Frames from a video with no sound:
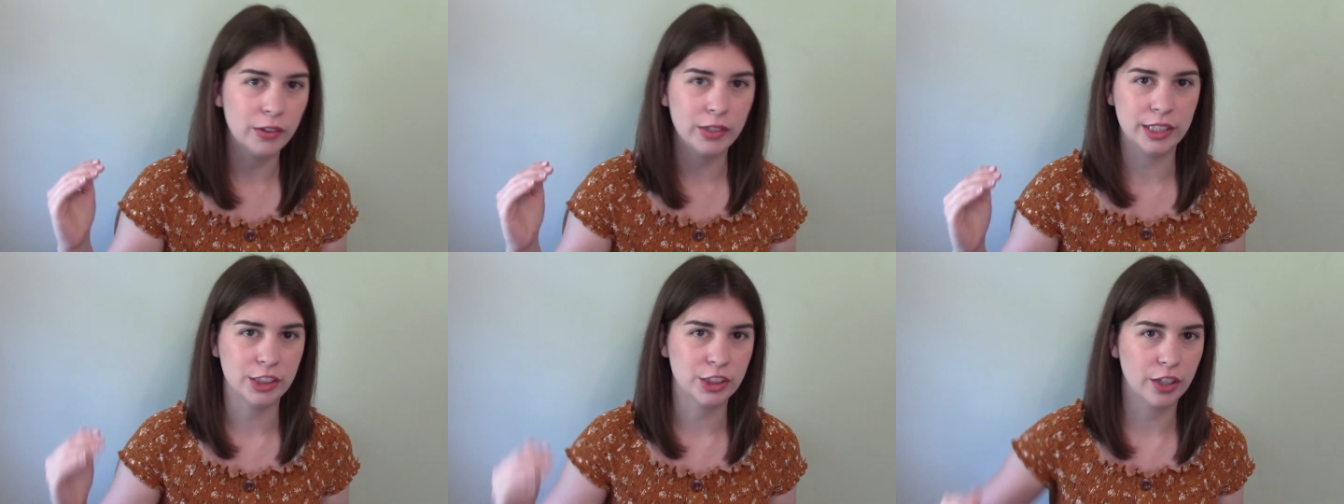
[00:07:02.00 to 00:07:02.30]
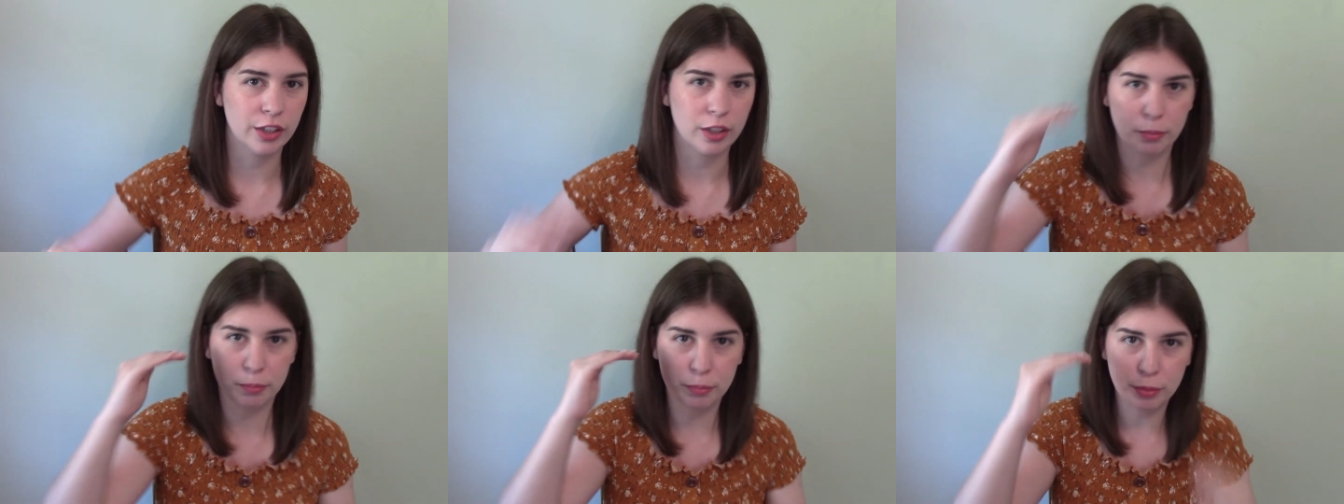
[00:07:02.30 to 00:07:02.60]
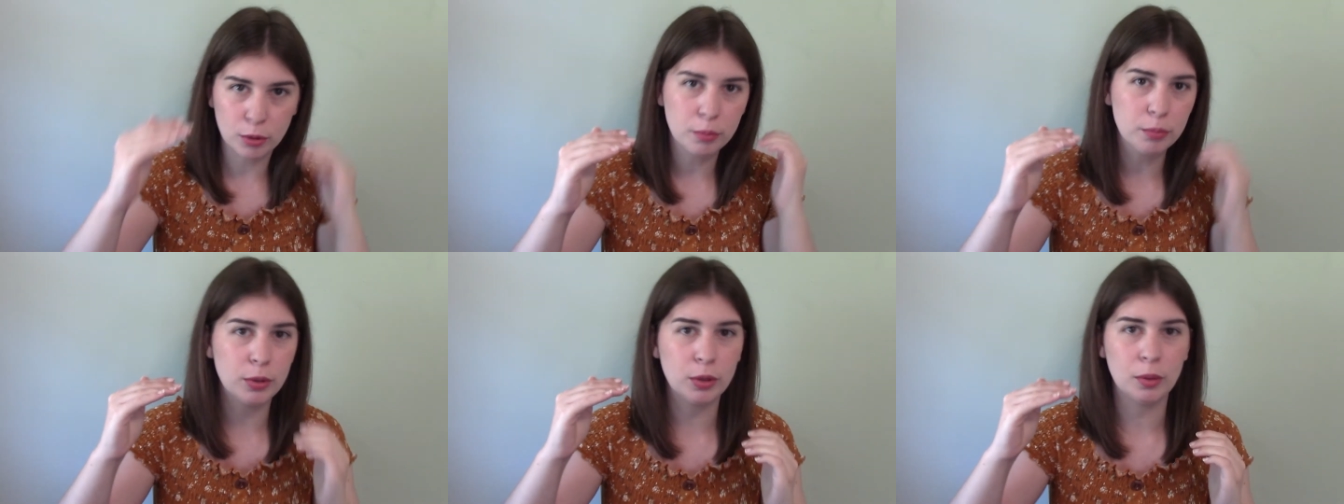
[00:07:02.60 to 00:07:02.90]
each other.
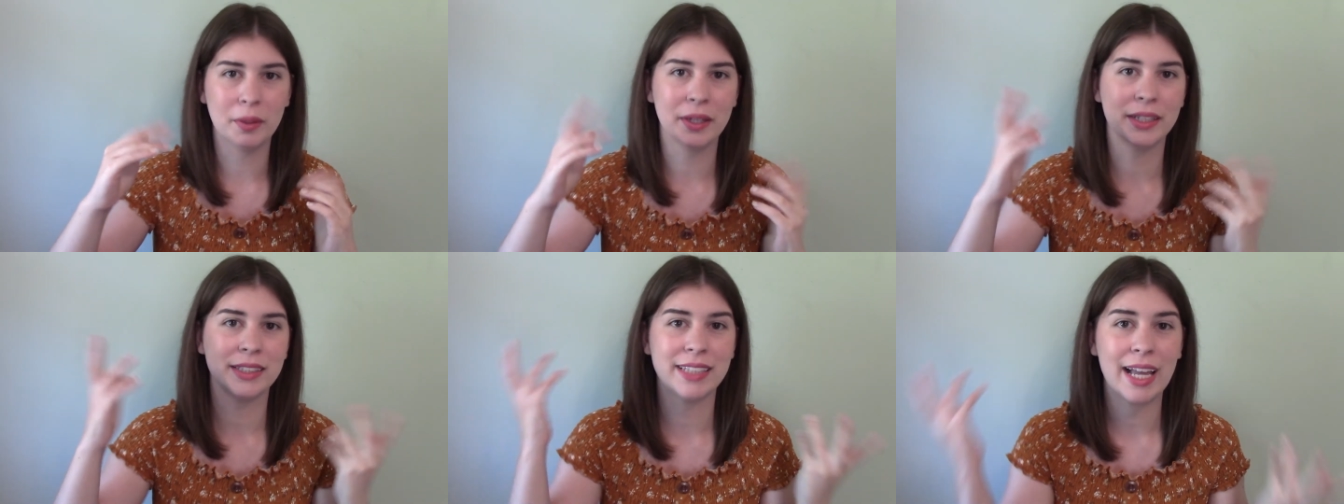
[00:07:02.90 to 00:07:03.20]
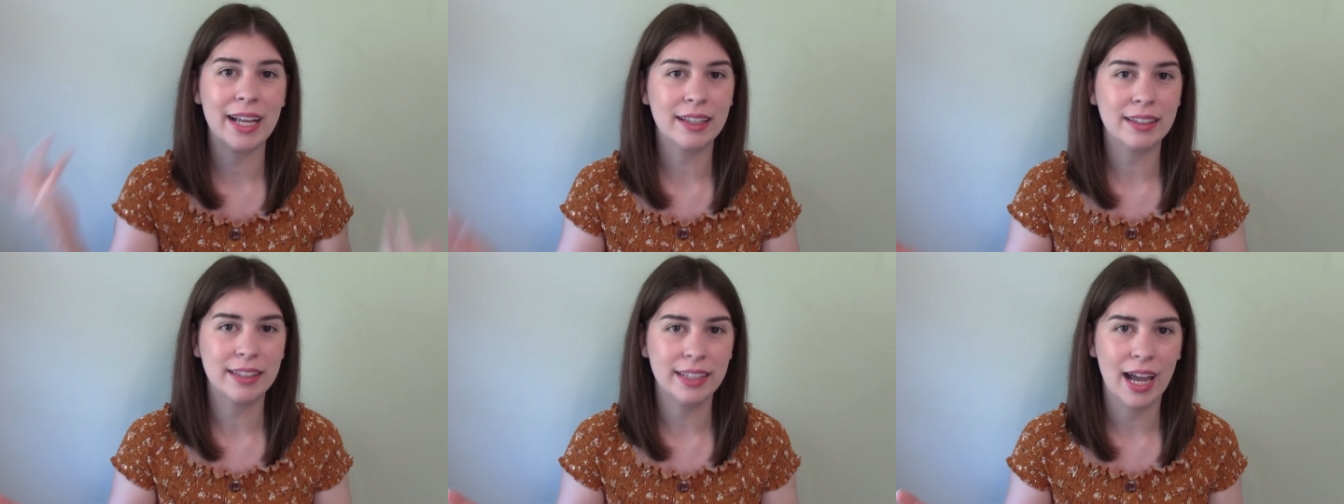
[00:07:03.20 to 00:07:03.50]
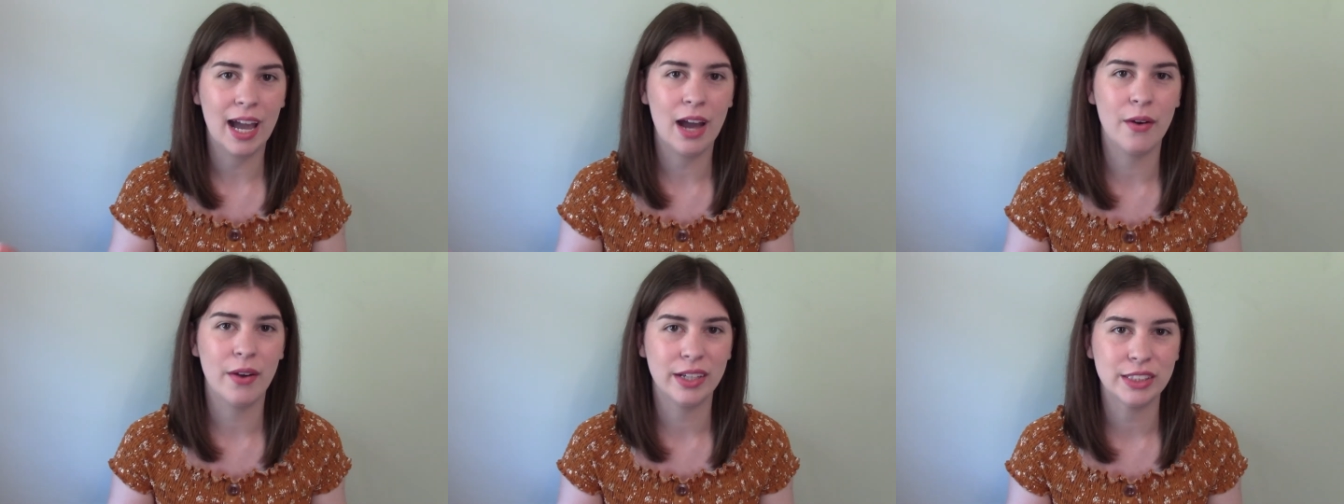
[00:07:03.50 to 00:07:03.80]
Boom, boom, exactly
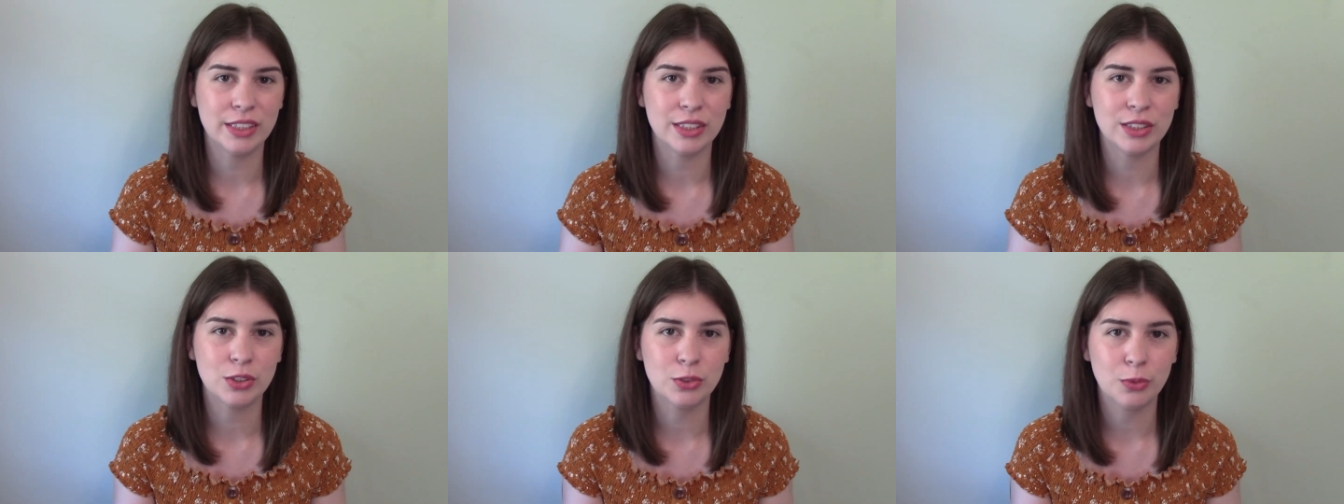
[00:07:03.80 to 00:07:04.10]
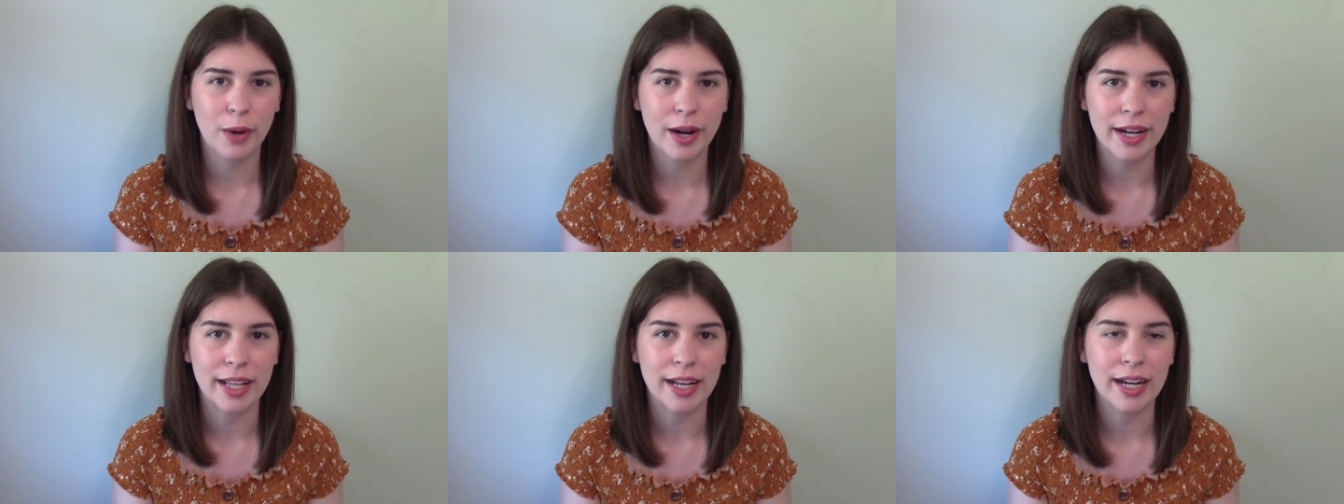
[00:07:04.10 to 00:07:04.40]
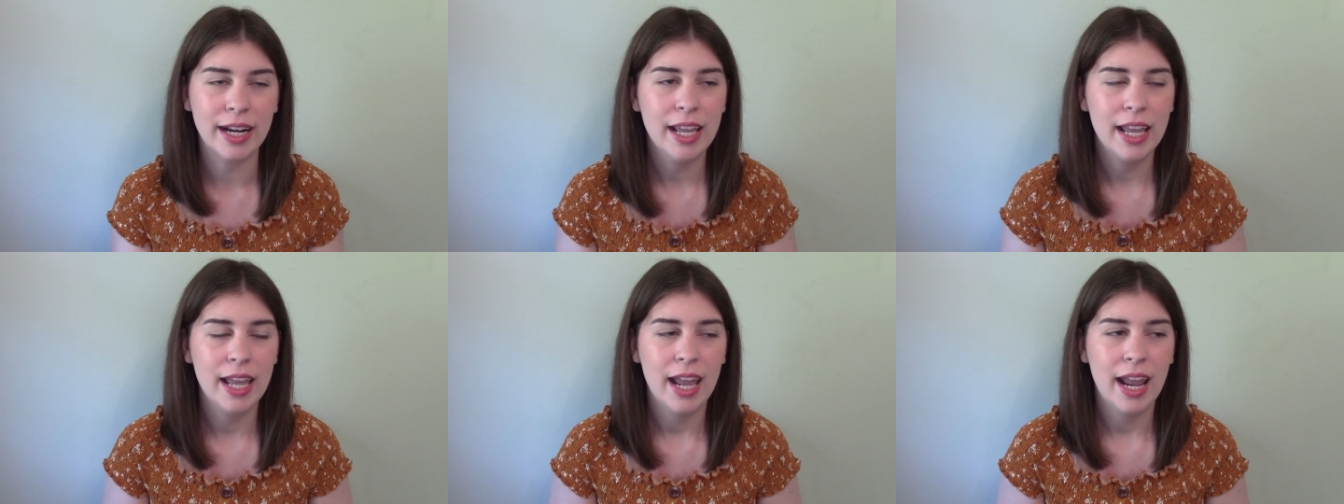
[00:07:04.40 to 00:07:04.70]
how I just read
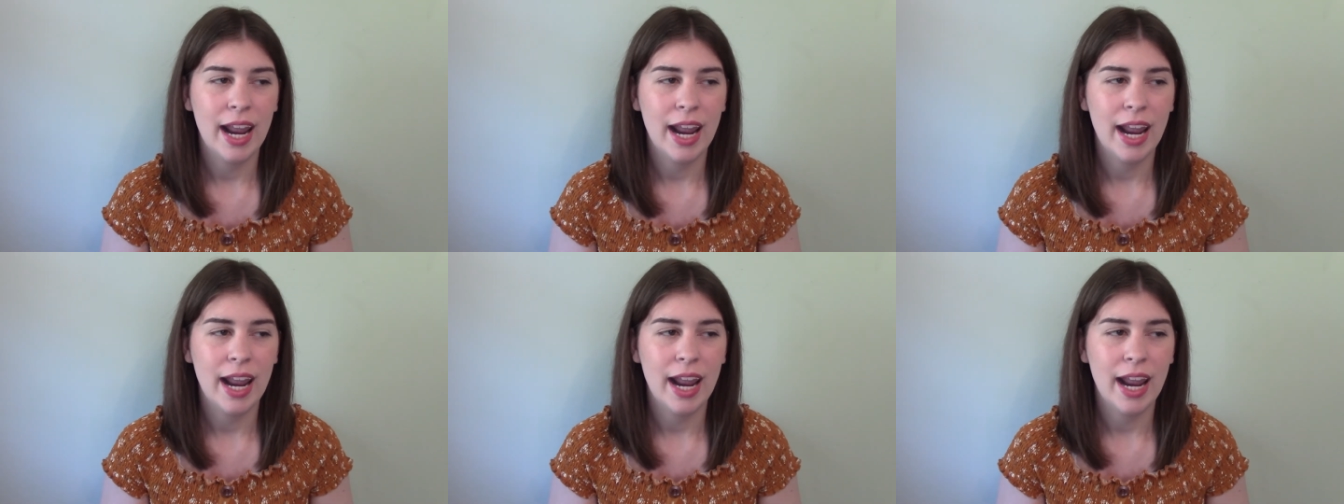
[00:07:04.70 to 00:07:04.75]
it.